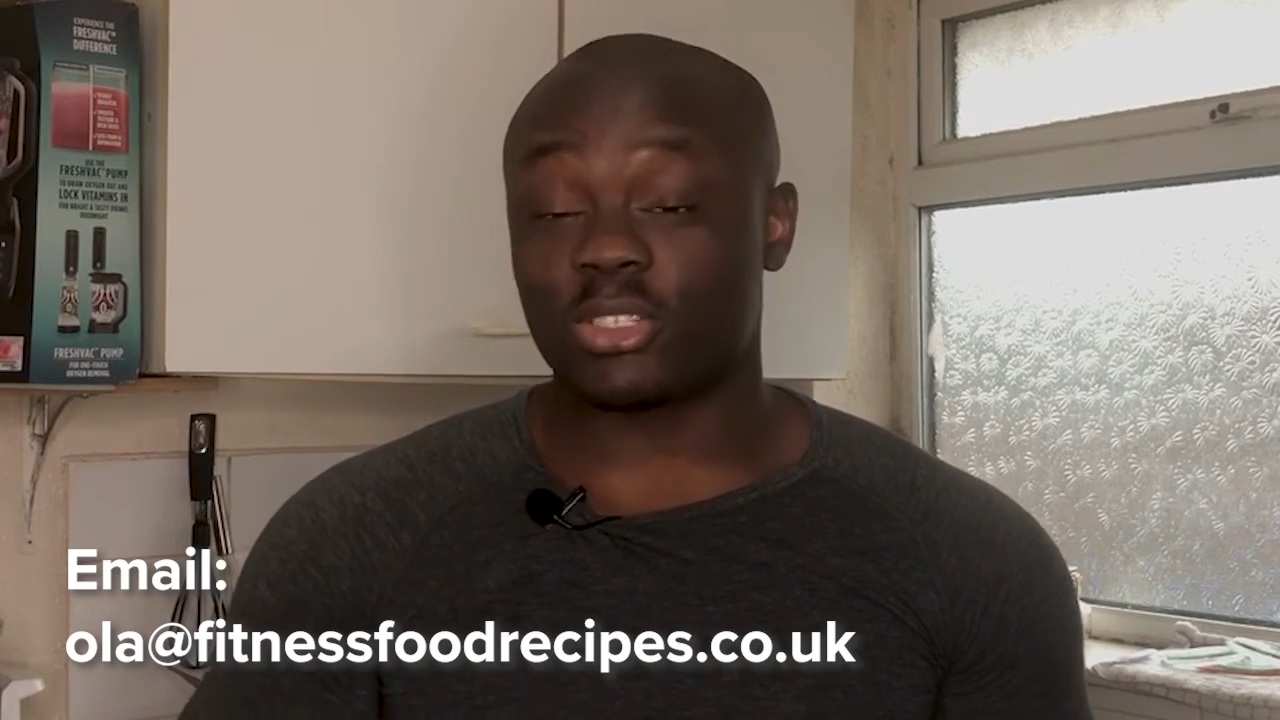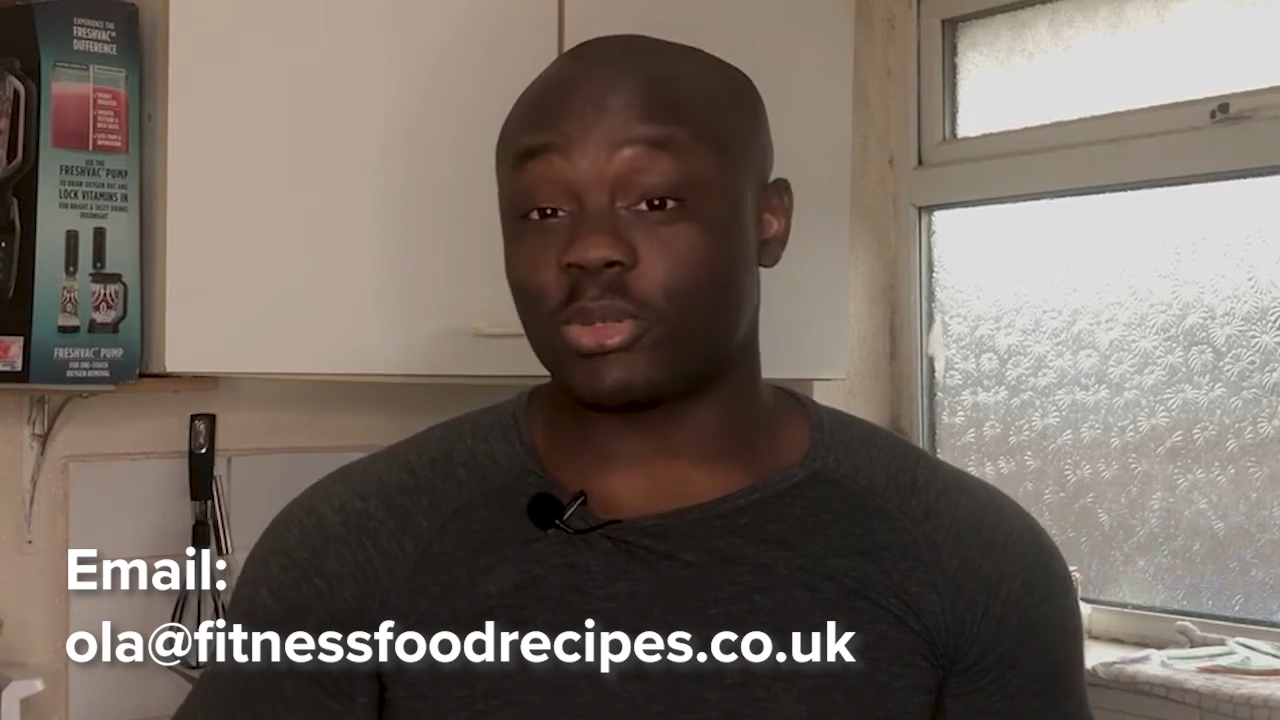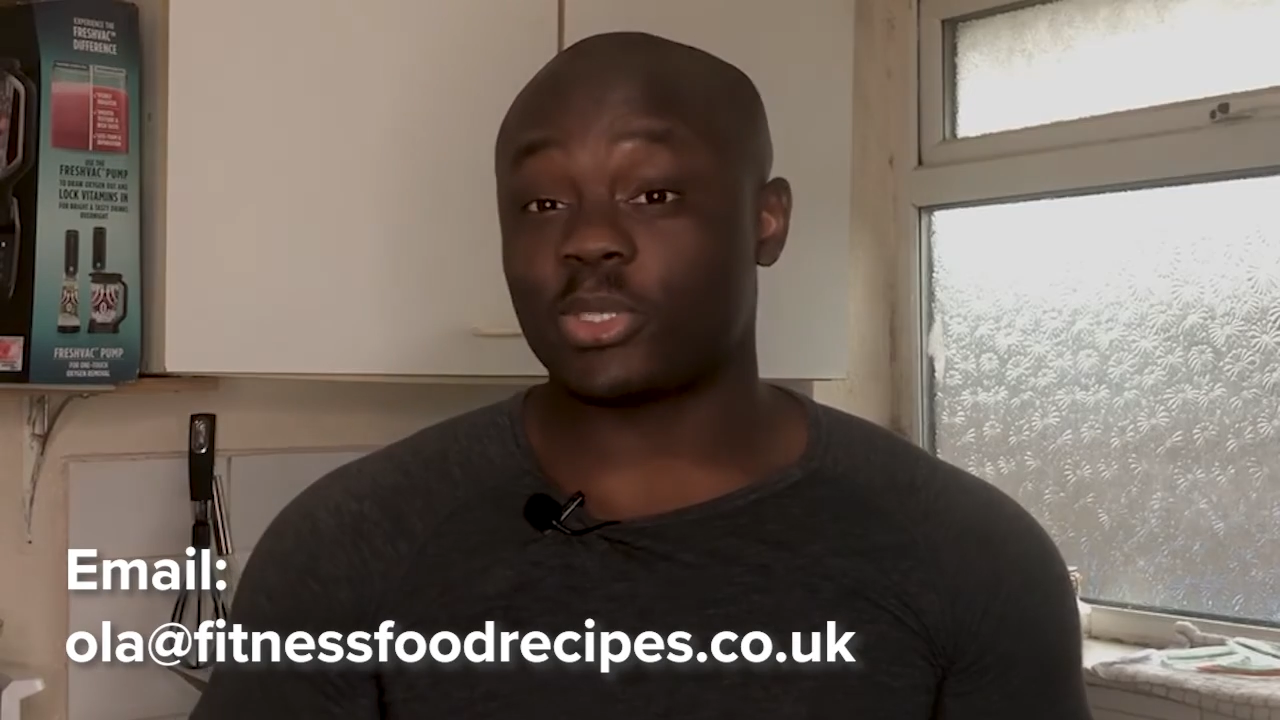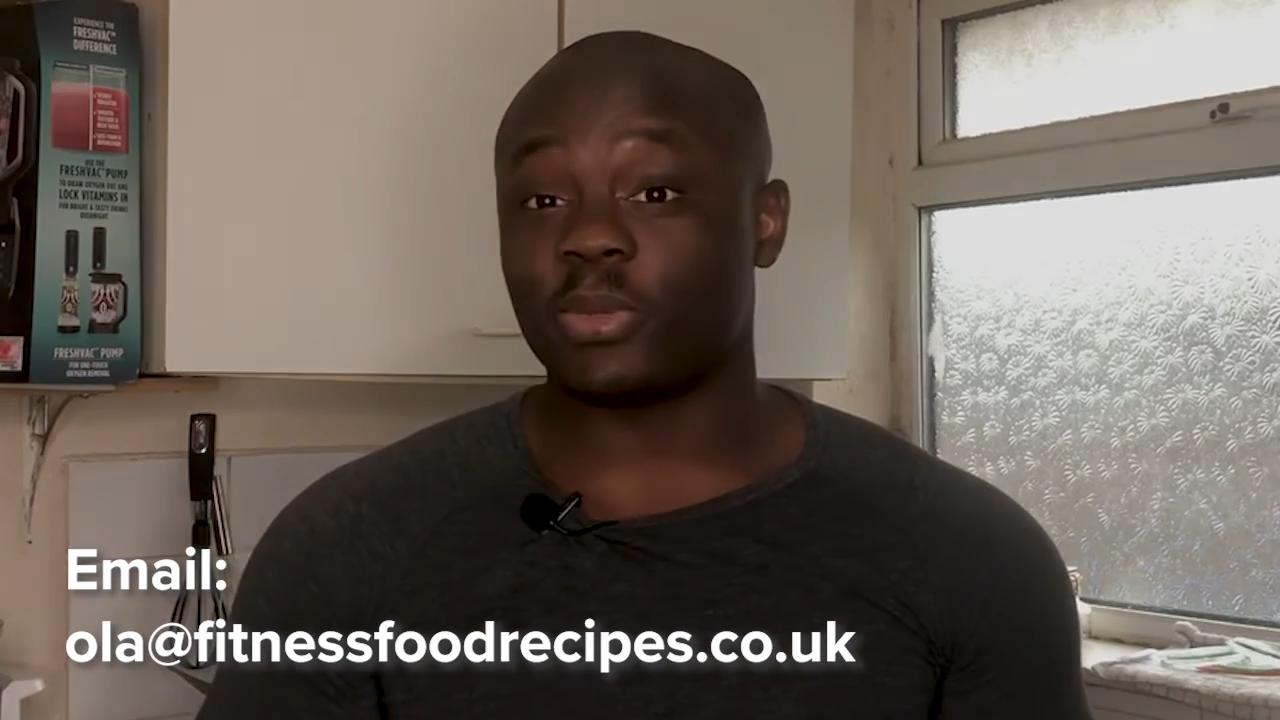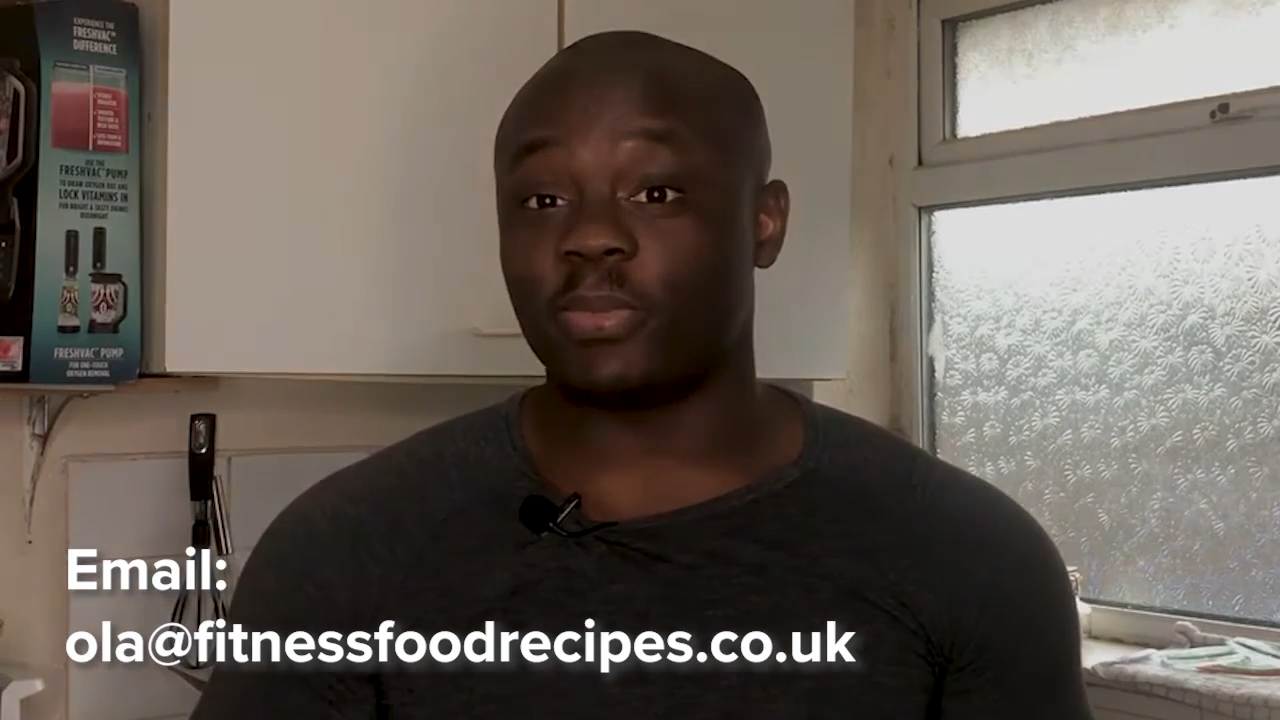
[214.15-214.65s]

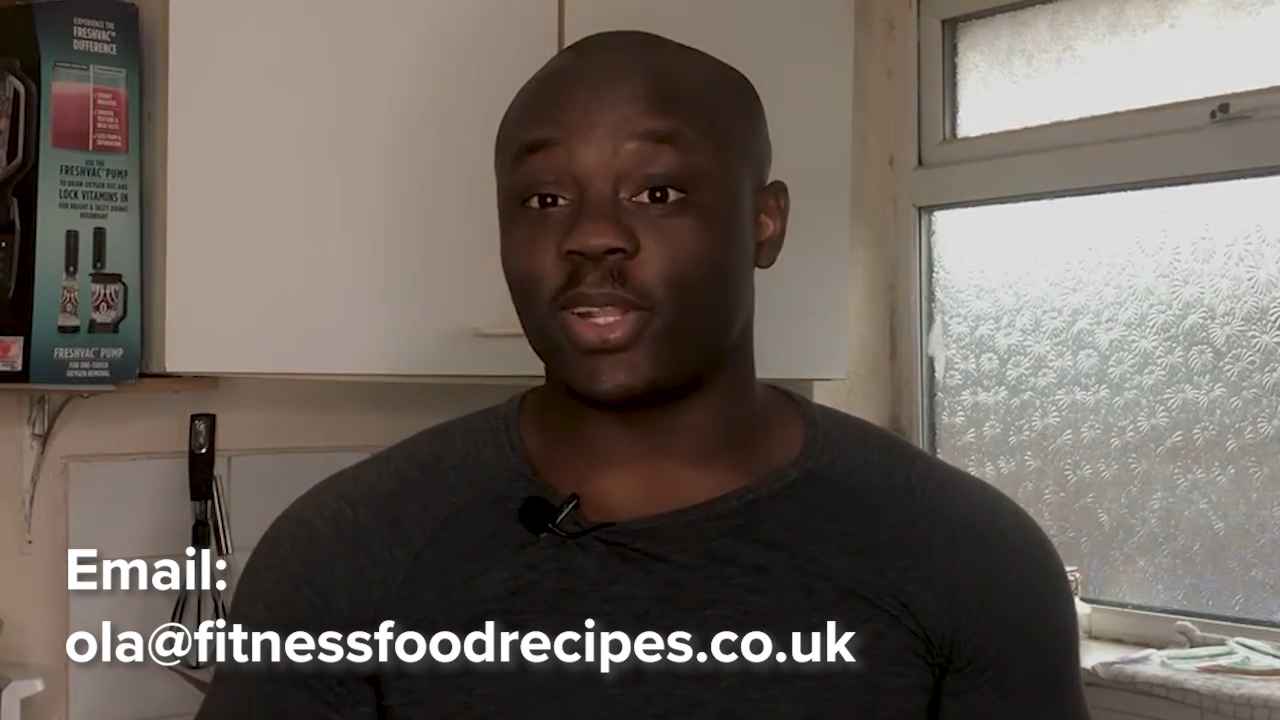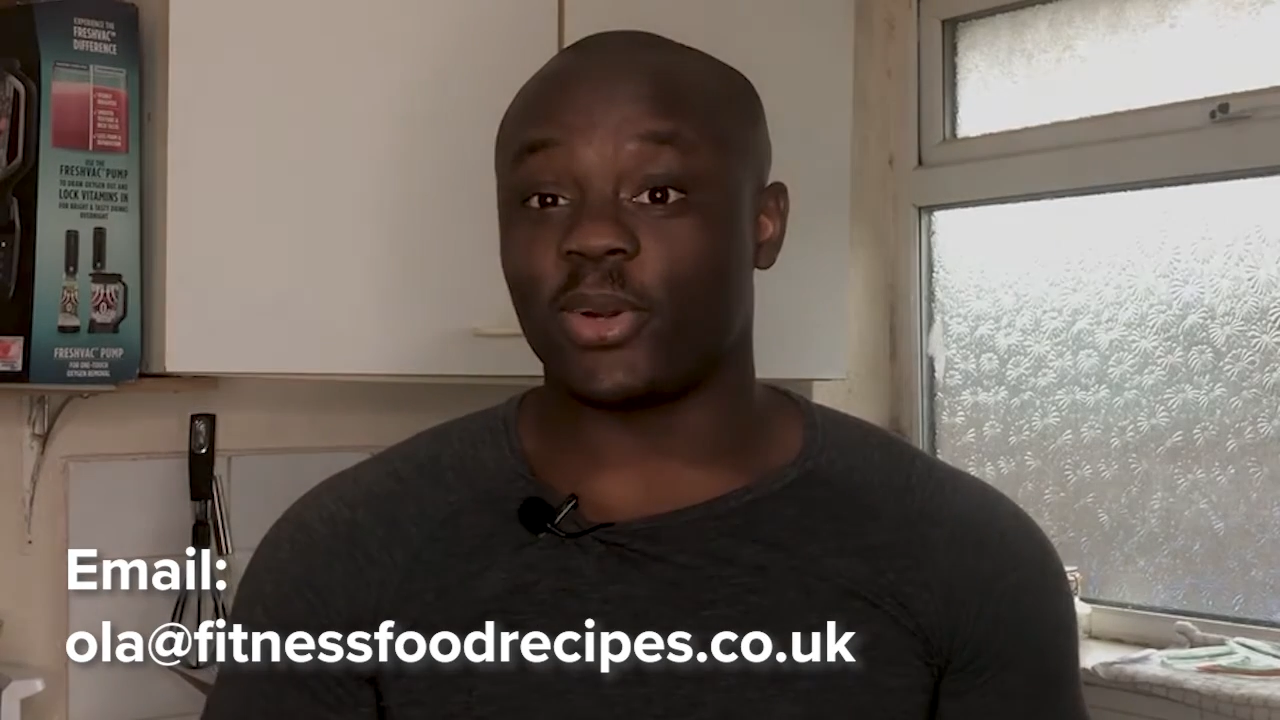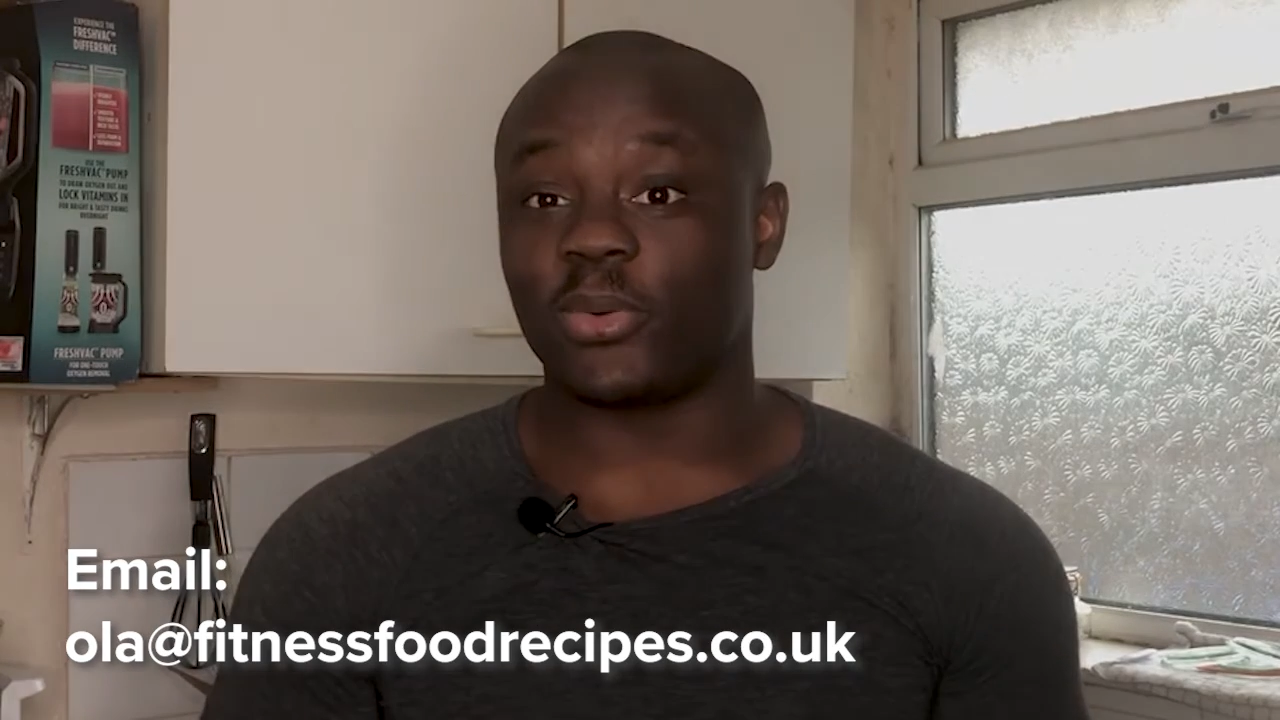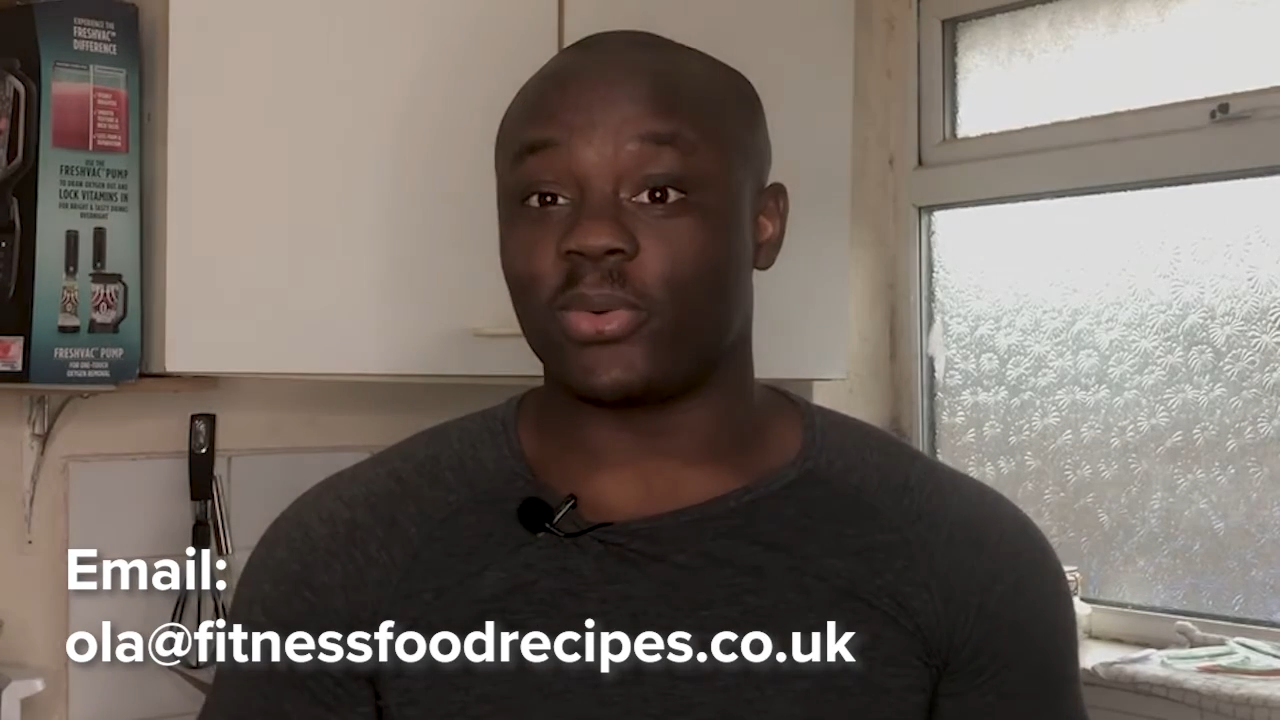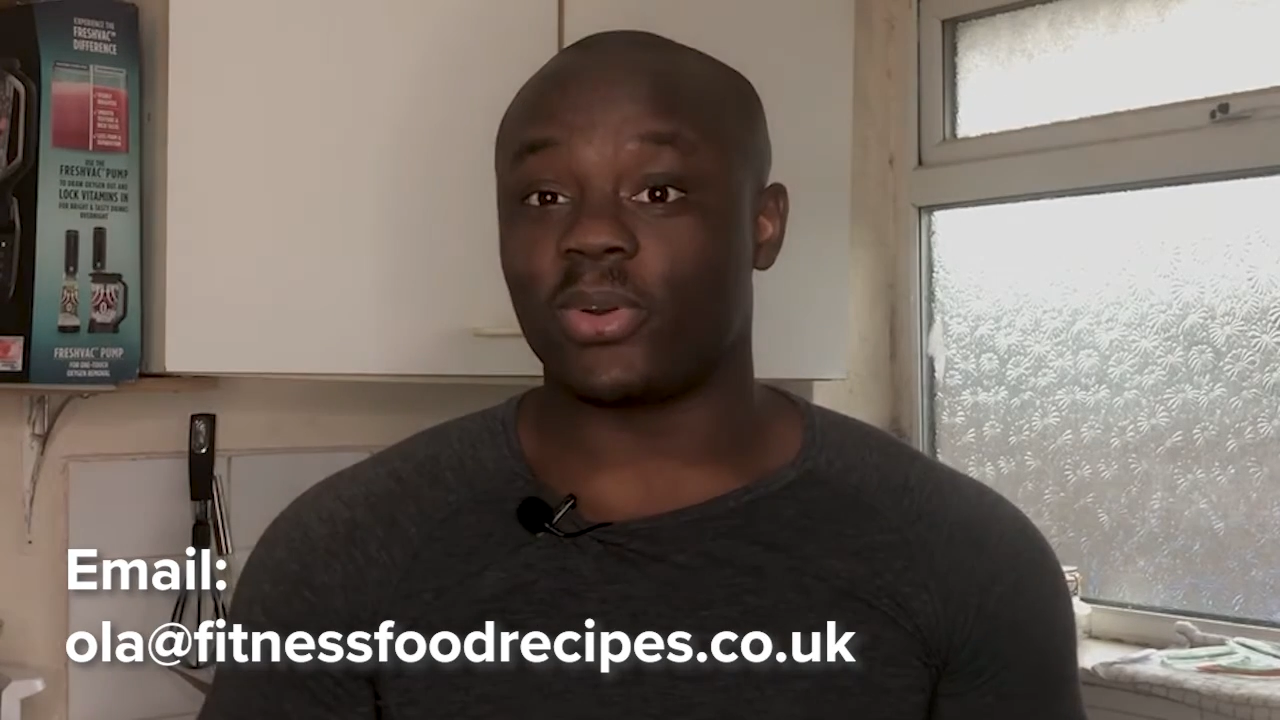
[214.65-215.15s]
description
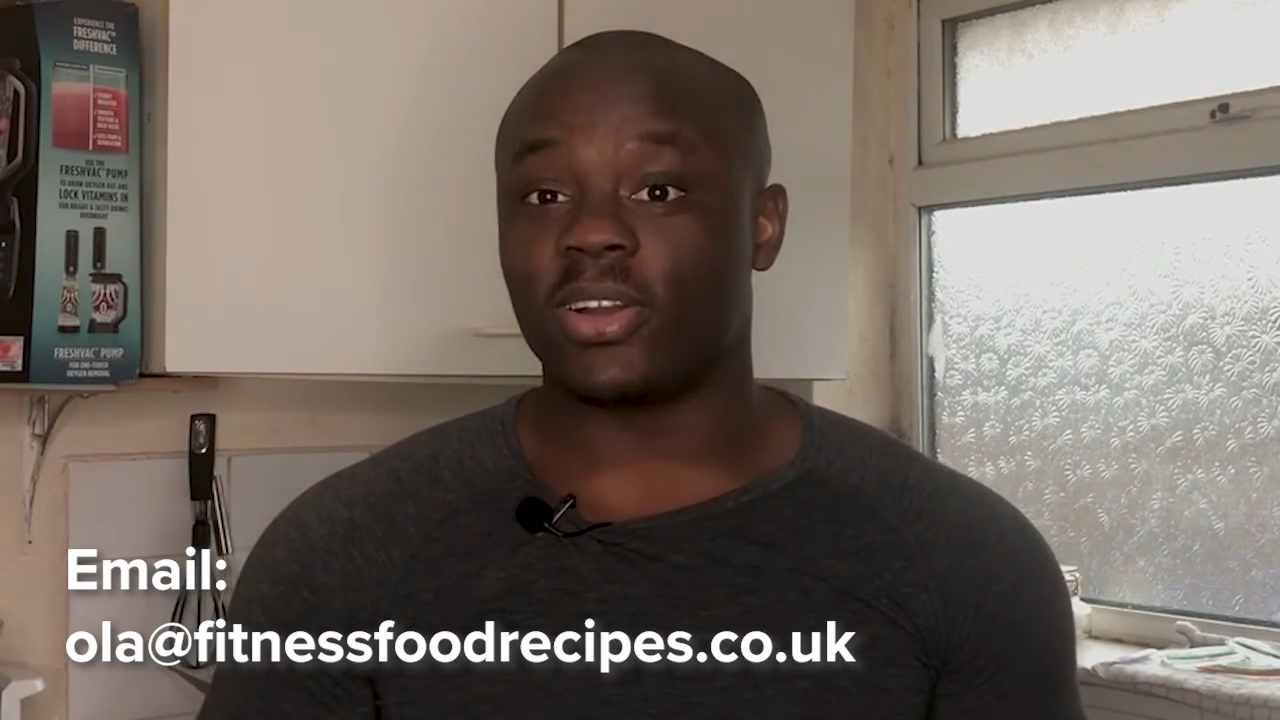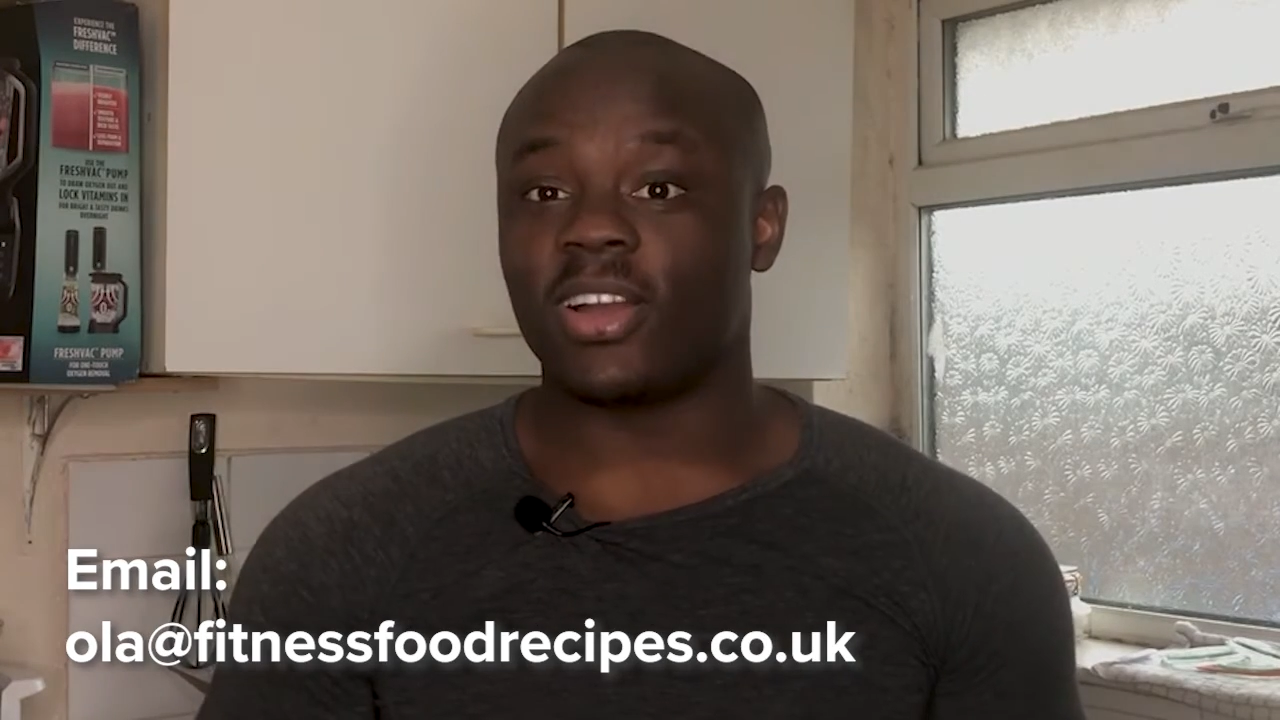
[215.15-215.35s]
below.